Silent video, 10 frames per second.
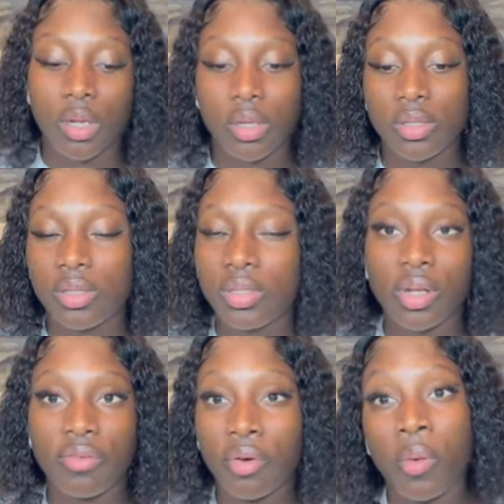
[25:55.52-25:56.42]

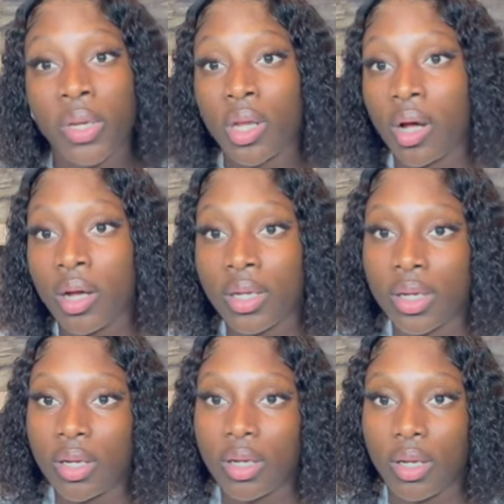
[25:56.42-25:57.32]
stuff going
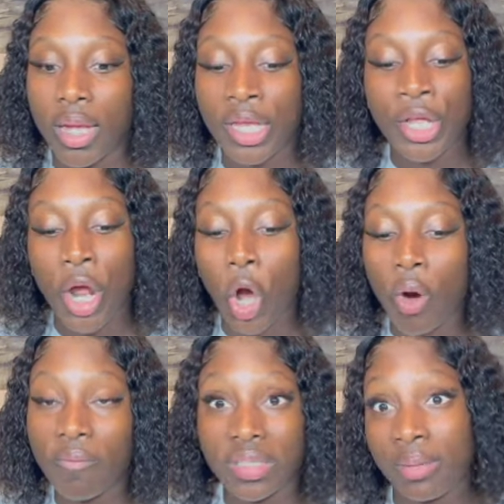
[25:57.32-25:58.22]
on and you're not
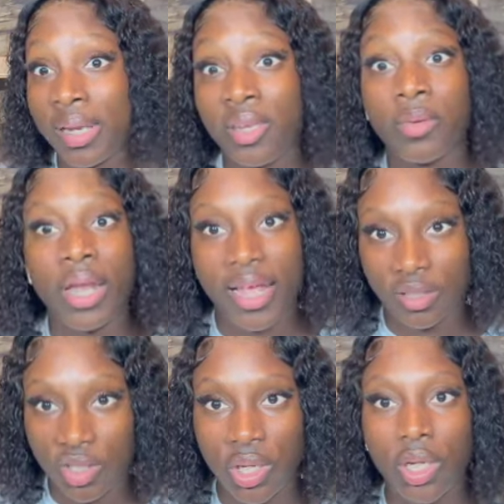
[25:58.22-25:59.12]
comfortable and you would like
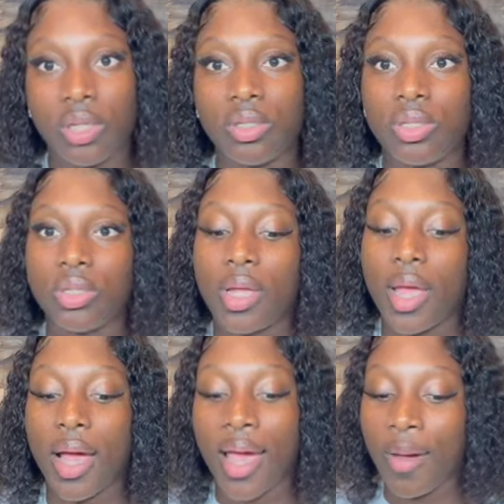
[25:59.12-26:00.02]
to change,
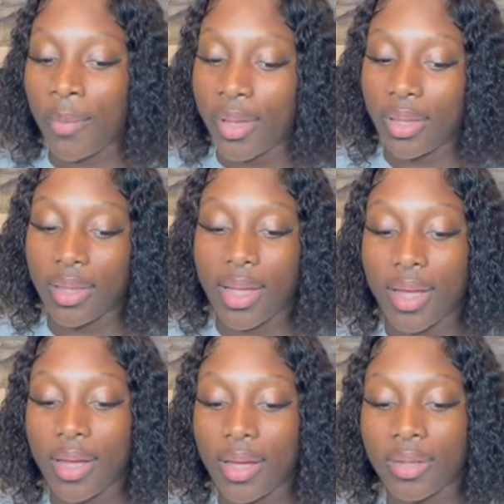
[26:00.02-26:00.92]
I will
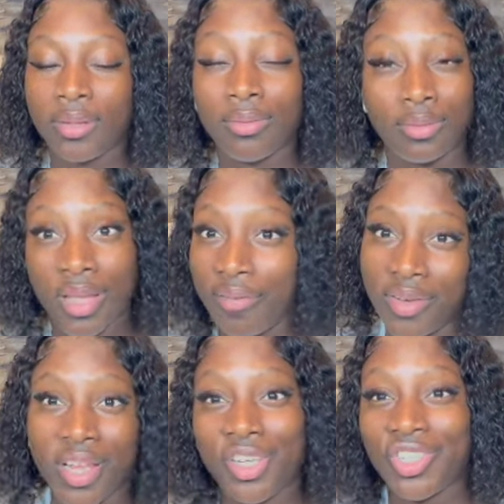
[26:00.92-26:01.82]

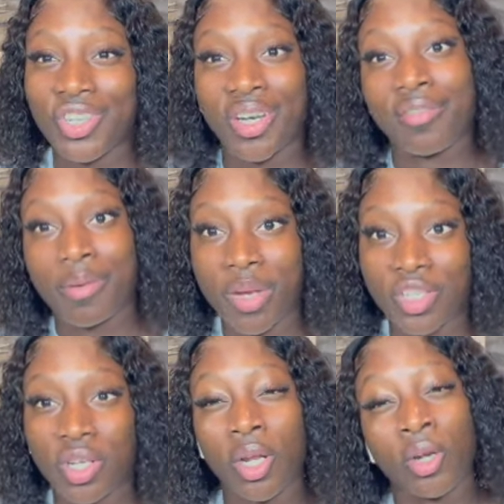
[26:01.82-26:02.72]
definitely share
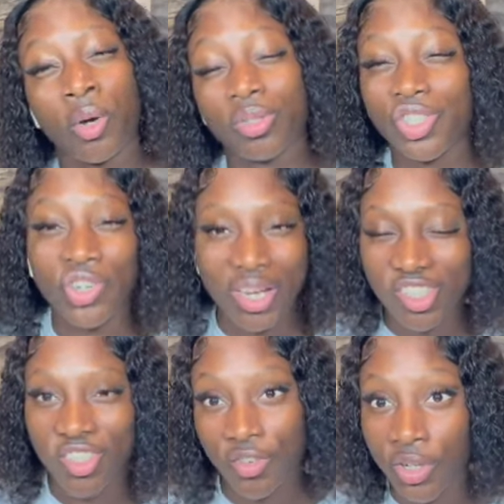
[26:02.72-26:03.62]
information on how to
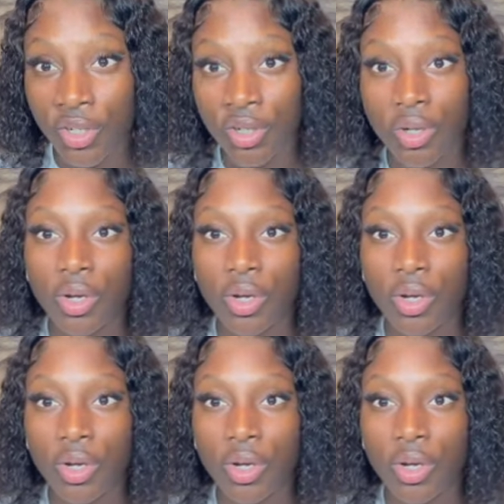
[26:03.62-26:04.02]
transfer